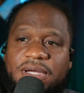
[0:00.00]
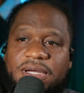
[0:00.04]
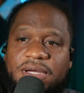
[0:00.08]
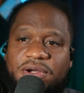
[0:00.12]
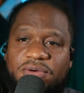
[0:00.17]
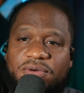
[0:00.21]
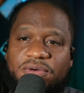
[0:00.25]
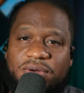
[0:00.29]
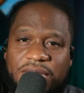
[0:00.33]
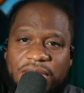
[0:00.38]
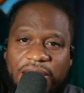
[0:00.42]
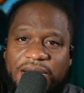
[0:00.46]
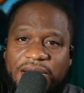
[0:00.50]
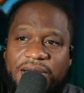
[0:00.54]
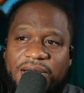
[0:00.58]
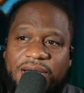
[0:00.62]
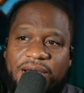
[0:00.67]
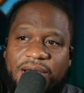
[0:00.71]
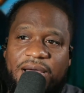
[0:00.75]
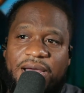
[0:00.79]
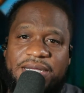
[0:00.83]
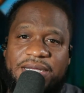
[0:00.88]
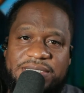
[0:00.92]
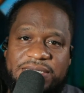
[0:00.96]
creating
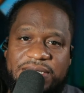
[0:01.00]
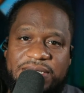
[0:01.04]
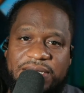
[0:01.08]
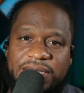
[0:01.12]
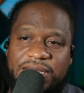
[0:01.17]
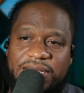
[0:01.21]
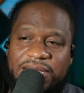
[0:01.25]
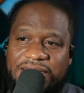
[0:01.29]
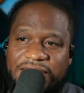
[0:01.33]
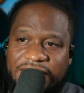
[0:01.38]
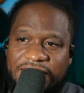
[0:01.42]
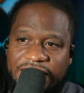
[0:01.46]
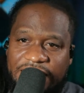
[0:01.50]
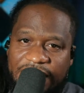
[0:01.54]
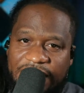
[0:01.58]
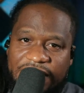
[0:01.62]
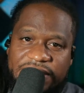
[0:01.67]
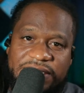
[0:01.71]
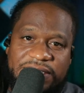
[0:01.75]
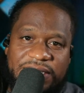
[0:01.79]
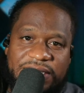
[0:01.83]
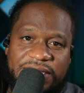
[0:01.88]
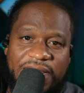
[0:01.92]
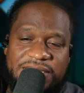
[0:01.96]
content in a
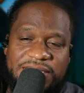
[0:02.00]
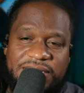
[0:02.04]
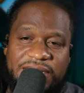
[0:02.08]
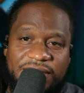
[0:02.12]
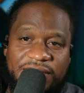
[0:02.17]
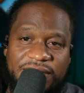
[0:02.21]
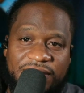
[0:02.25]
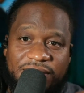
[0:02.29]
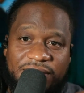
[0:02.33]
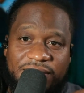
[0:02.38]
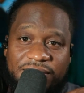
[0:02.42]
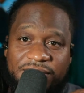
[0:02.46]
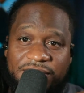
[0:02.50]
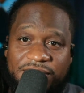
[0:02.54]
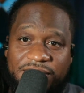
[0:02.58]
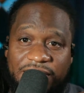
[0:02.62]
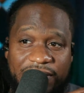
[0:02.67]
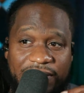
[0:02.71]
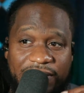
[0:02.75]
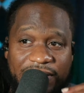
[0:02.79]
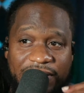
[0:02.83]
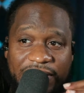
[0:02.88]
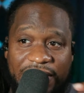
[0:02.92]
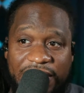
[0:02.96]
niche that's going to
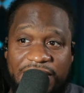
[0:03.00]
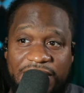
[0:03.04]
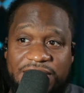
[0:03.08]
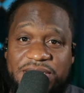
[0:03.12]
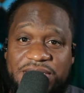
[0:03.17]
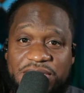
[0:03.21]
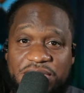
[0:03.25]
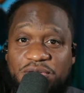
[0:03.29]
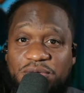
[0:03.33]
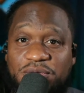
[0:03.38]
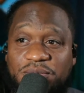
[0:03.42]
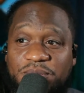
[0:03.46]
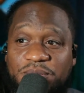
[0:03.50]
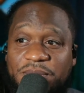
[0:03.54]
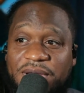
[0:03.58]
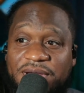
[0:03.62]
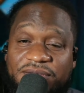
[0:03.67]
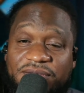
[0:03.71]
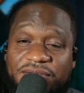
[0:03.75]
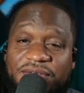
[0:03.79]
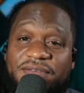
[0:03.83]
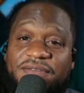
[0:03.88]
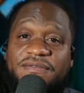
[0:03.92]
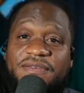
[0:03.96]
lead to you being
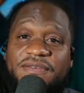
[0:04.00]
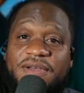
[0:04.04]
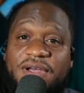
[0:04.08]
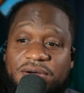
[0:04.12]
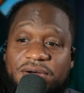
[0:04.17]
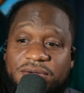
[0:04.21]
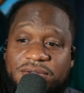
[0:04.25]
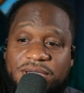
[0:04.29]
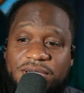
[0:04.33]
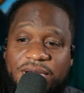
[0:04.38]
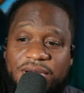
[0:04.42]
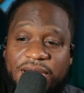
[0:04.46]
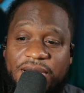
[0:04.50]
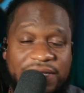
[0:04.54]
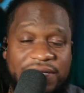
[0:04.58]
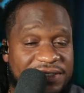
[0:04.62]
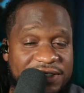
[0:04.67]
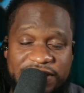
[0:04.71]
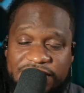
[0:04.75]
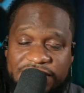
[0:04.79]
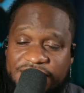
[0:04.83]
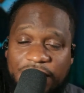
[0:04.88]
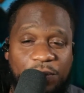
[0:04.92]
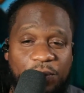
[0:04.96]
fulfilled in
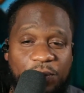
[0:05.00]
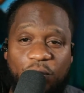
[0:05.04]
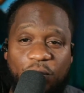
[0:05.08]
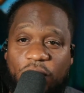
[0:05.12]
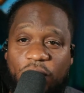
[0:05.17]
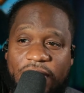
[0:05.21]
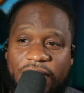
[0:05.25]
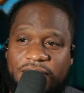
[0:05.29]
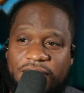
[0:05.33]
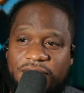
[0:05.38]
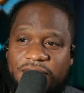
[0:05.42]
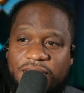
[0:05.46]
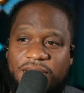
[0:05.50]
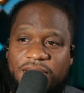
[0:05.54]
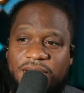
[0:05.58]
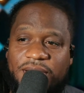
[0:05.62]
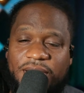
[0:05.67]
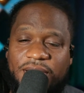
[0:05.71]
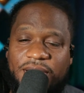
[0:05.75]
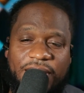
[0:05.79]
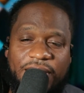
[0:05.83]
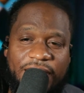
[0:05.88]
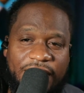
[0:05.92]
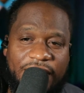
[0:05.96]
some way.
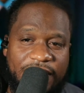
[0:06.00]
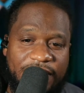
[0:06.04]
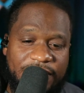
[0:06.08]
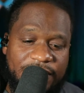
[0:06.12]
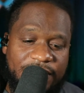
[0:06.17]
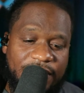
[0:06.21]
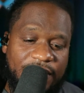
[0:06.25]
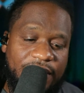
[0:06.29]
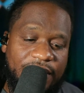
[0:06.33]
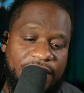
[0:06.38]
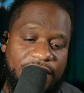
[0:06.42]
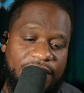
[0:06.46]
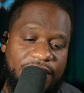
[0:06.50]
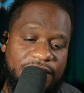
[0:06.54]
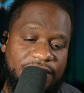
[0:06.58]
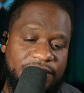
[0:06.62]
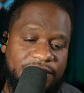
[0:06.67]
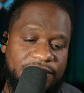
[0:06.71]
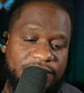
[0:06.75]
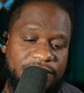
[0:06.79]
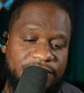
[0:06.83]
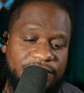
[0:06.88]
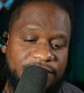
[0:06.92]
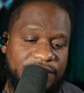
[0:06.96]
And
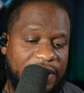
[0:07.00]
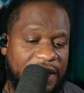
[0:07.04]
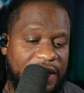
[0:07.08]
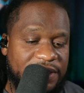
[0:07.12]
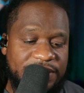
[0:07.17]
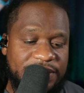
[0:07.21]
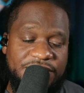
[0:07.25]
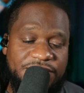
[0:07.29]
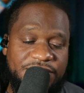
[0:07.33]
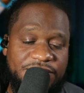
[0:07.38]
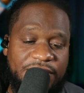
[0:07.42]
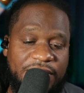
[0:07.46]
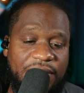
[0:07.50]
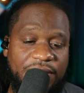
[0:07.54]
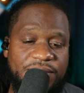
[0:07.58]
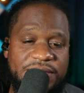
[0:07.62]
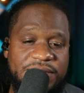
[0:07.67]
that's what I would